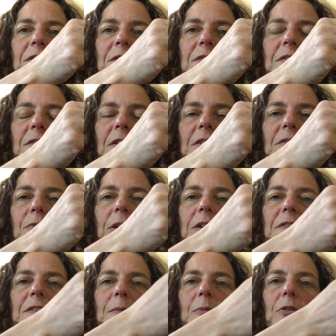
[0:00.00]
this is really
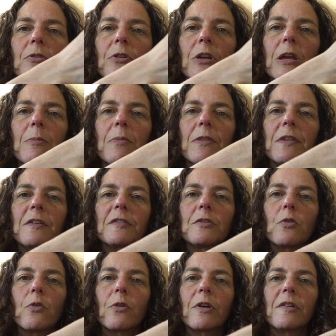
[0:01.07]
similar looking, but there's an
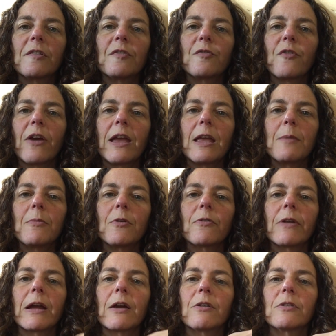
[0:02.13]
orange frame
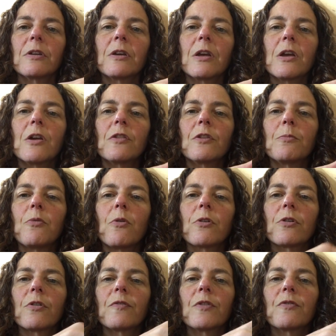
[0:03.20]
around the
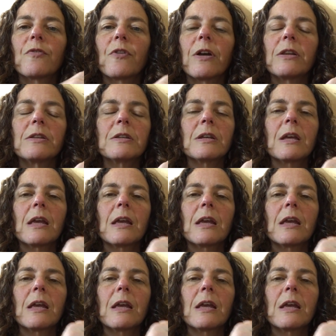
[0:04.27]
border of the front.